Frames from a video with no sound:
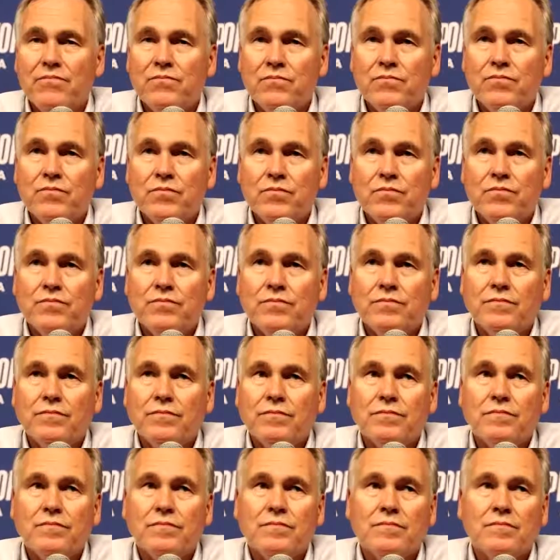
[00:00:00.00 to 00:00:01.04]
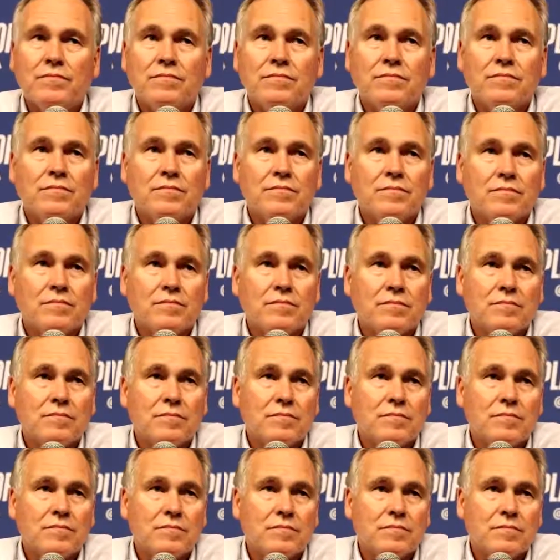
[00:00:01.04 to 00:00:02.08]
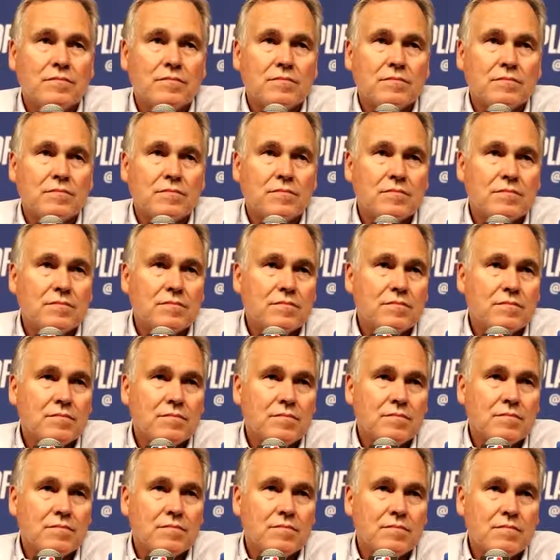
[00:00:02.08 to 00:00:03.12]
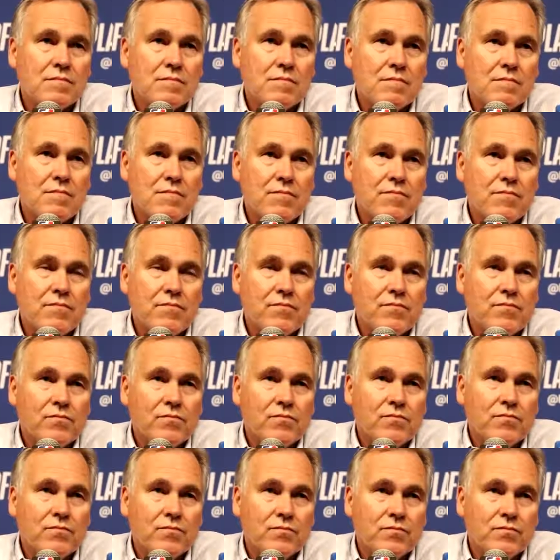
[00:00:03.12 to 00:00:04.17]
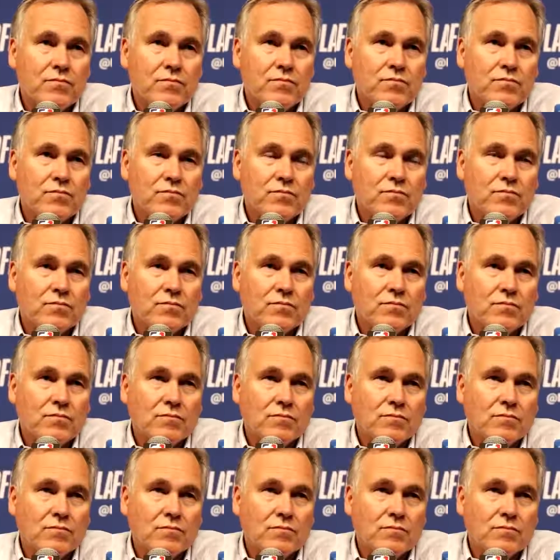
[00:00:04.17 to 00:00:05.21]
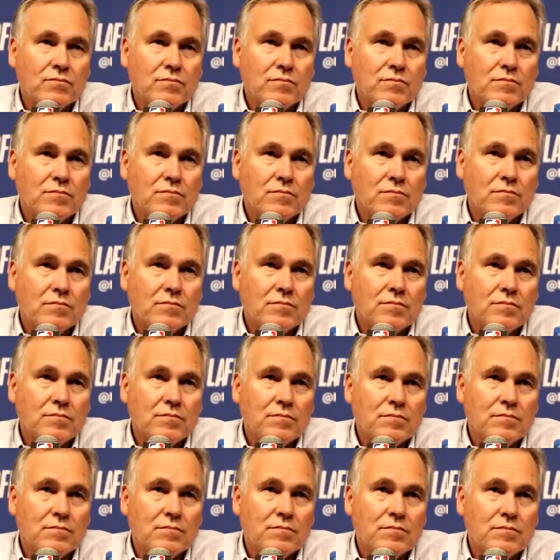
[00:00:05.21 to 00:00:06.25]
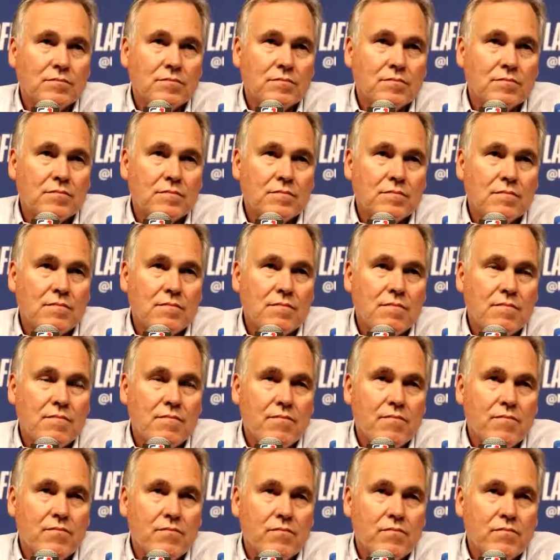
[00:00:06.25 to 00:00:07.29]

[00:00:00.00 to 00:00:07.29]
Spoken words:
Nothing is said.